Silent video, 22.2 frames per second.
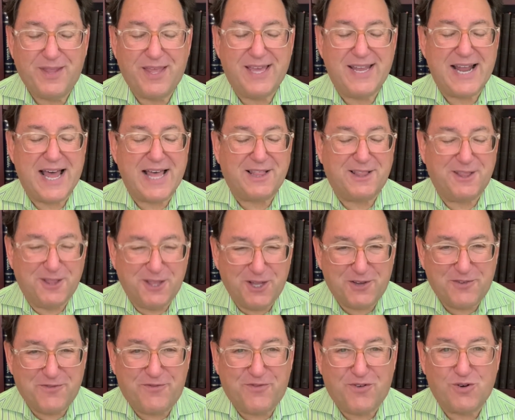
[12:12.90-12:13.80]
And I
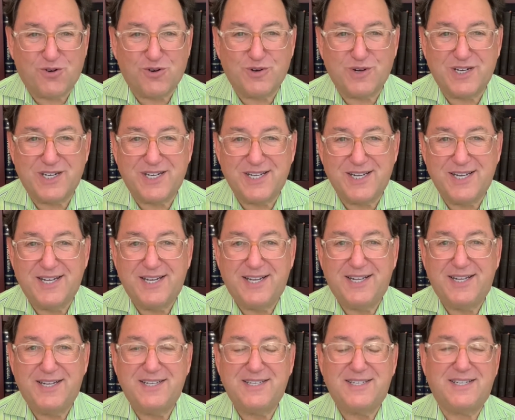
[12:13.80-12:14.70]
look forward
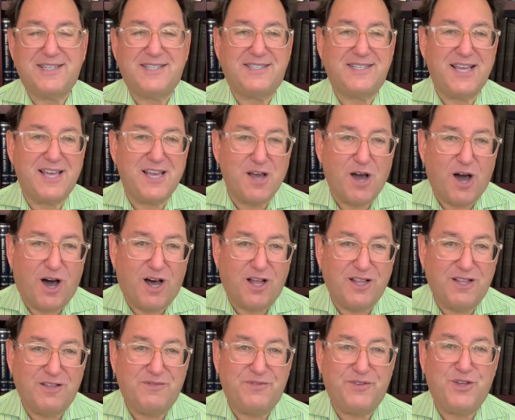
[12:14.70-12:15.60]
to seeing
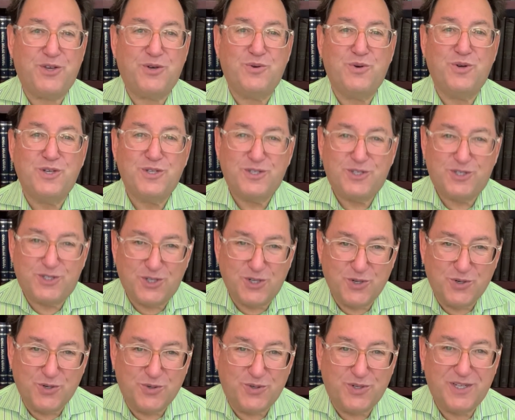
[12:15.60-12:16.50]
all of you
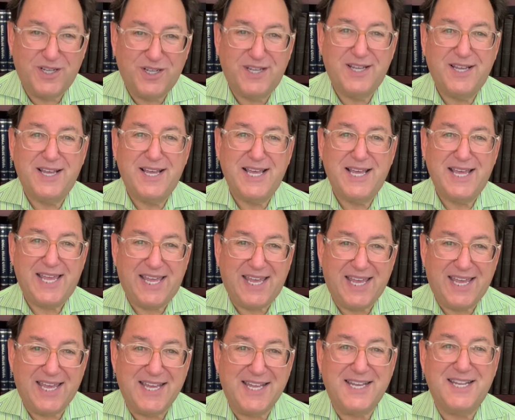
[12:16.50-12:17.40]
soon
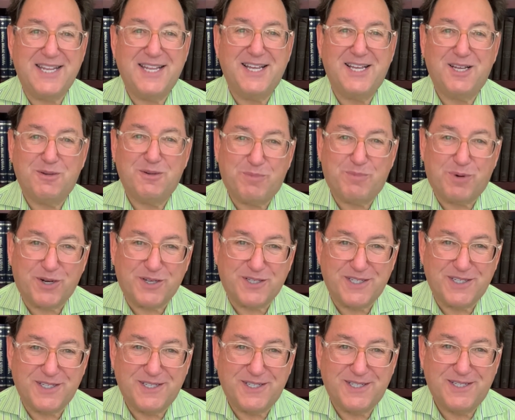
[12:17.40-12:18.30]
in
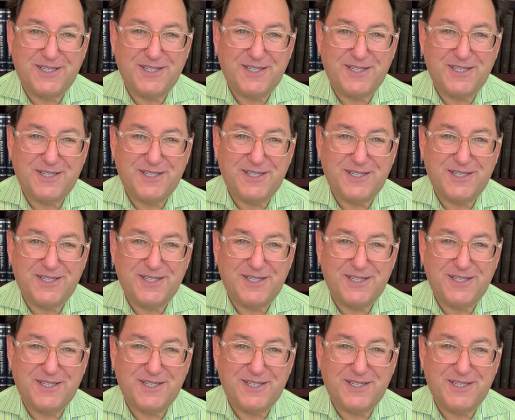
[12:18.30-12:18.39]
person.